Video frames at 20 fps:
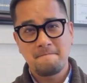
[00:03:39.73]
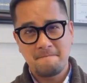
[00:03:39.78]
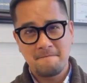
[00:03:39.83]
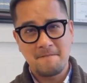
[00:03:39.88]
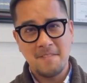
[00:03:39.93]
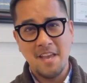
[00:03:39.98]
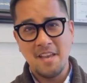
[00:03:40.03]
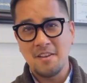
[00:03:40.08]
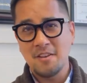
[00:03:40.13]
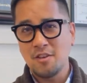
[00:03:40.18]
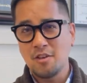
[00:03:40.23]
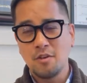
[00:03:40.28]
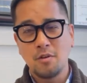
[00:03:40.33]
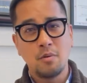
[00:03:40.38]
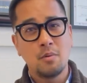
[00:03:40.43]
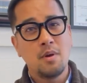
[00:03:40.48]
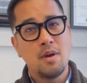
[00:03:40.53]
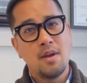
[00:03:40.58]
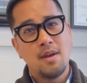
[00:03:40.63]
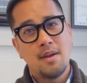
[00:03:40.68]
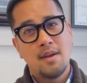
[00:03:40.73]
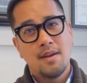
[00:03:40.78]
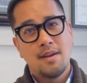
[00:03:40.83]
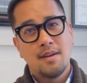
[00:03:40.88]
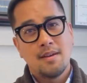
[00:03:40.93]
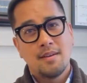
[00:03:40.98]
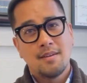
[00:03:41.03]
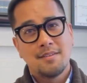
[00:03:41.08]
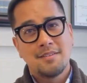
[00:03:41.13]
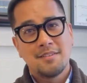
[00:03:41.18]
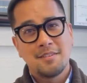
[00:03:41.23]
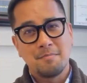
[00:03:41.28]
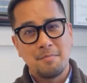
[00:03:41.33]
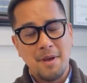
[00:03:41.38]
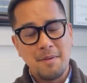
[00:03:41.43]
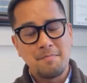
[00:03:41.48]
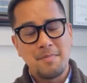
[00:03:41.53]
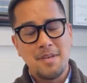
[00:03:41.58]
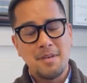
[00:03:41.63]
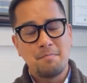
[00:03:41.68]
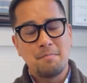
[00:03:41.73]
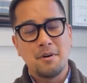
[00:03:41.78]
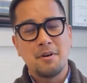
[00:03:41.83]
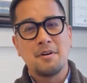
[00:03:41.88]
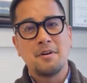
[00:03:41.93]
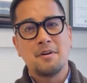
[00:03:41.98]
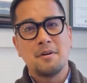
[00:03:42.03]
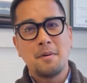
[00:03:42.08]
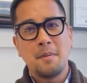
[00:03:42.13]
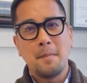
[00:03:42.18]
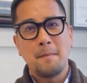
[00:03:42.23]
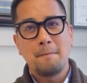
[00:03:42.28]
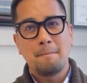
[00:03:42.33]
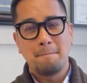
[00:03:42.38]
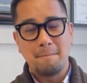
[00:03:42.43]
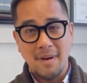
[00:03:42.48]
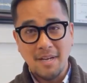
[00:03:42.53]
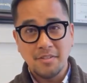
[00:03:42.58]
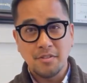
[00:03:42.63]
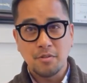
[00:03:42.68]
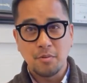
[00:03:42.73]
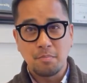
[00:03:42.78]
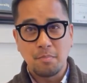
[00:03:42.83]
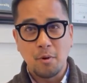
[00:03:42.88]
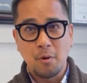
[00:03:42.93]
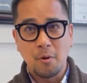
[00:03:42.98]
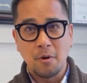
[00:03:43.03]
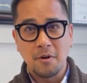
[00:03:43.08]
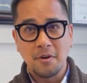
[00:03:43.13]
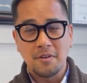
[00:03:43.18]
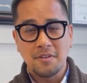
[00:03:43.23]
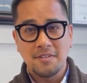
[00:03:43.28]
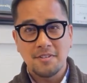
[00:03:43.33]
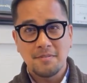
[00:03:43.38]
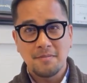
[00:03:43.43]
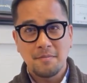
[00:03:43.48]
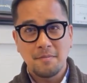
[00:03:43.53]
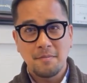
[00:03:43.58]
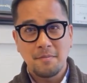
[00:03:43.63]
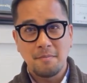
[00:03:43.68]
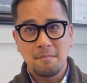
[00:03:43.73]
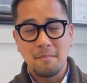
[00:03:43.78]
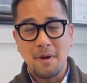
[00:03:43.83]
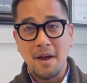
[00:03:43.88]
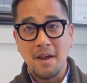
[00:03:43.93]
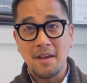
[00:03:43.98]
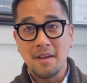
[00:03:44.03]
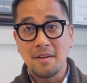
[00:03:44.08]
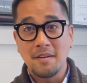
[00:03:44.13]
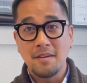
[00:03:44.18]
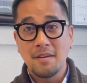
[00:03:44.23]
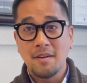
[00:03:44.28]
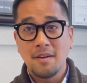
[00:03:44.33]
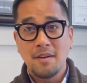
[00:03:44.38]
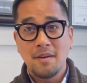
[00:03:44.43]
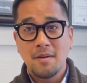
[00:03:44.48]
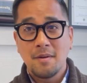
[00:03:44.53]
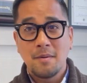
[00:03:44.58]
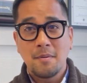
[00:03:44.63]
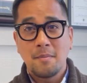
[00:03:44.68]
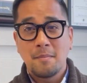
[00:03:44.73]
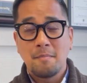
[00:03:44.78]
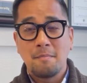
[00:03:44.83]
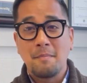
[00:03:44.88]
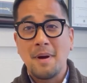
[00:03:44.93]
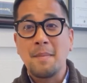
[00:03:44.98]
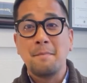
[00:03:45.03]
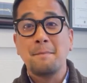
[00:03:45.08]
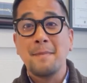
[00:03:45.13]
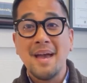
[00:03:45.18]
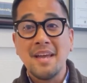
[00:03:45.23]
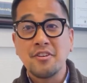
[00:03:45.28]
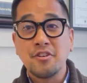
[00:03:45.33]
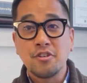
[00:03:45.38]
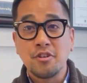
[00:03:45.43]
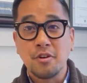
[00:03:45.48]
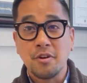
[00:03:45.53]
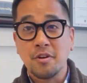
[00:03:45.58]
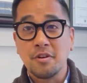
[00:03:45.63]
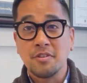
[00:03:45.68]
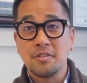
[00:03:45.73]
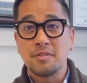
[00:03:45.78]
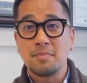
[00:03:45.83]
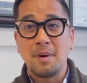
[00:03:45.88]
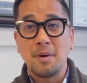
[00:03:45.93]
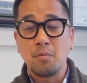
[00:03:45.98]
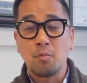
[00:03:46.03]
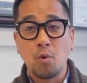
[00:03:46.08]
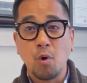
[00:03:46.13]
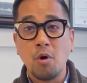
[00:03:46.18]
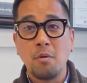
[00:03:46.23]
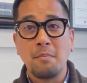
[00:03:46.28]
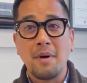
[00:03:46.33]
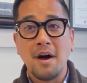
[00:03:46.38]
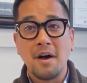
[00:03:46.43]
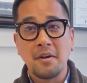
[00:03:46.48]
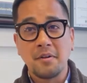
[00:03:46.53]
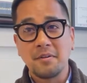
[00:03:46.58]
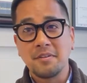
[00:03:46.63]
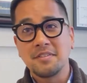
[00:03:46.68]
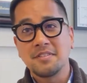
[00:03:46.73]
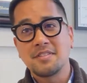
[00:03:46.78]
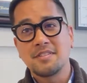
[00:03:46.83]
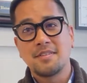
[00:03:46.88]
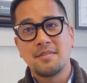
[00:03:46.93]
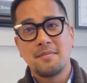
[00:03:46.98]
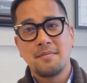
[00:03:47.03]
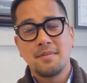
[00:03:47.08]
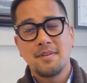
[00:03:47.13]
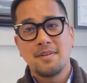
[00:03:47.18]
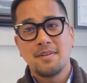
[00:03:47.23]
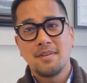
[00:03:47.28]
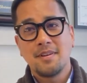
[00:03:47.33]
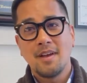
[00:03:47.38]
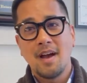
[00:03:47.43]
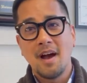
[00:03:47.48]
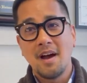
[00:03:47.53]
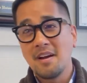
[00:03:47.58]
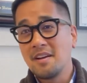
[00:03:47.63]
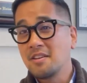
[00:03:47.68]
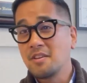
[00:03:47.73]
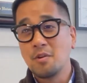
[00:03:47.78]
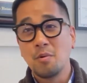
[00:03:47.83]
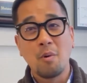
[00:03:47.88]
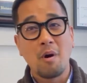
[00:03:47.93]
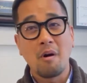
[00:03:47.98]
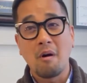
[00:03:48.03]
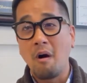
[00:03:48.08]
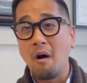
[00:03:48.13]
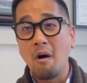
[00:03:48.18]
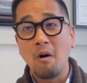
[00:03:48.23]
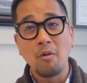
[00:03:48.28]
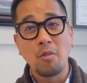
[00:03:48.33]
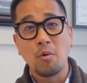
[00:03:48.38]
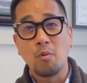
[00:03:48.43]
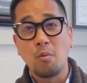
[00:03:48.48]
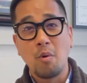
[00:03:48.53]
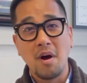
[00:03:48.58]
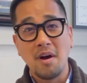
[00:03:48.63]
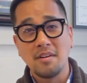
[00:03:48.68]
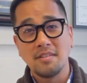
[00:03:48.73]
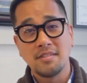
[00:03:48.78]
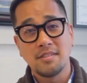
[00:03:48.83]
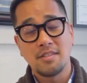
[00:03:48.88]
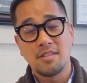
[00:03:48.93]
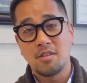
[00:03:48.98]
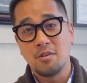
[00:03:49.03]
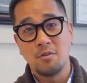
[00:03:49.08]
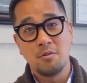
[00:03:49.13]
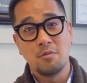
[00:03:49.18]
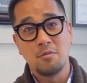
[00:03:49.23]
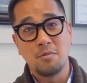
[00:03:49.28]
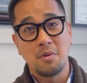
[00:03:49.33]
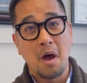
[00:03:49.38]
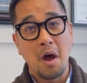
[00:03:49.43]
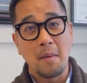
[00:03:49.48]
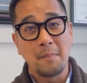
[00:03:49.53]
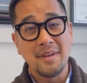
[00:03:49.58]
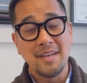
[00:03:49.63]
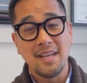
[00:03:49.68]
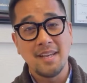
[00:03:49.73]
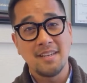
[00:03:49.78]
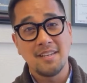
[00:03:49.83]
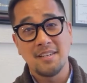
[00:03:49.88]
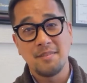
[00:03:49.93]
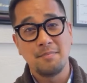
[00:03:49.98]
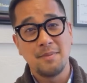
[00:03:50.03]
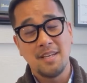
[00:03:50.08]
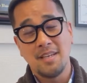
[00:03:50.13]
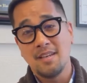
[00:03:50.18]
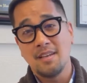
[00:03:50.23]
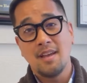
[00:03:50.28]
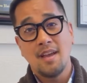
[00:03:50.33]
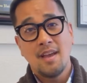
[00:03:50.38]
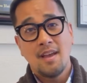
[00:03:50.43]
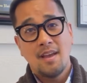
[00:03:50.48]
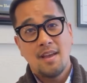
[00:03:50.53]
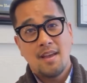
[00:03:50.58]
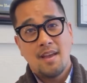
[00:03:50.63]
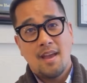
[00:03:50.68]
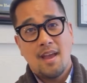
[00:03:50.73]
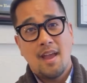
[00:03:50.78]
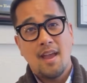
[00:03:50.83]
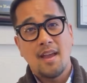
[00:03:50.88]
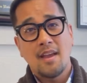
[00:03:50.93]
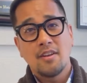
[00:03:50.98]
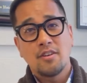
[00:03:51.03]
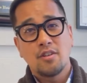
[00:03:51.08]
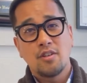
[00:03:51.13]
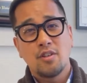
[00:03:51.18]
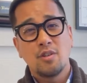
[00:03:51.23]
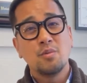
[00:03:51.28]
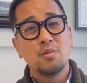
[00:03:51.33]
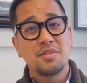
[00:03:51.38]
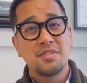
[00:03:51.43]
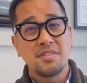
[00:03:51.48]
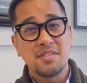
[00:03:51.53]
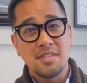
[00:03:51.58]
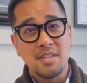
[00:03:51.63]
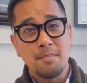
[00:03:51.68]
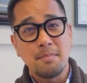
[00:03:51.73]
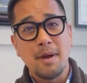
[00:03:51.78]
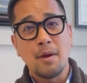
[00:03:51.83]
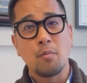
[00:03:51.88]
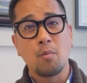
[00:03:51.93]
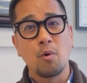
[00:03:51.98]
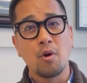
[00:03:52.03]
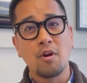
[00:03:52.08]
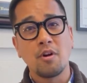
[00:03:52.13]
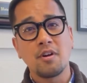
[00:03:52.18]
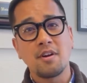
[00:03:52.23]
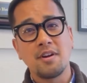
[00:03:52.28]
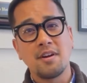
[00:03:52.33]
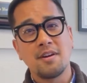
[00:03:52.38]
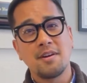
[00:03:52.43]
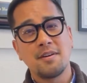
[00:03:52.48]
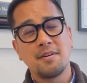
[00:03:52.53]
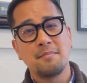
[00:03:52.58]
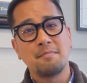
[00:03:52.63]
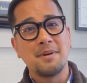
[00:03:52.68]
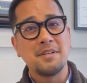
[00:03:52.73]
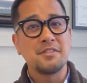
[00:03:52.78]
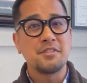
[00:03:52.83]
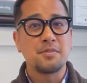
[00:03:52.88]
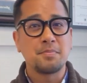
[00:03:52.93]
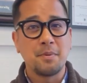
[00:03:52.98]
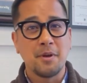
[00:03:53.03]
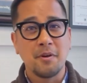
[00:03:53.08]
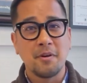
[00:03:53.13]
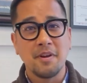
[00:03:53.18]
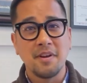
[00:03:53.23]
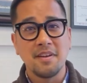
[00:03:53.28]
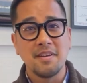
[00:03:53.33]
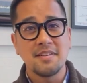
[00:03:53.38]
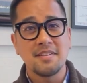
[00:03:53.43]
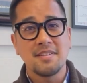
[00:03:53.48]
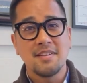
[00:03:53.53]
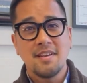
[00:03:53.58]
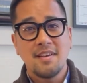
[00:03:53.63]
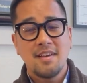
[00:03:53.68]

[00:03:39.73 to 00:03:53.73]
Thank you to my people, my support, my mentors, my role models. You are all the ones who nominated me, and you see my work, my spirit,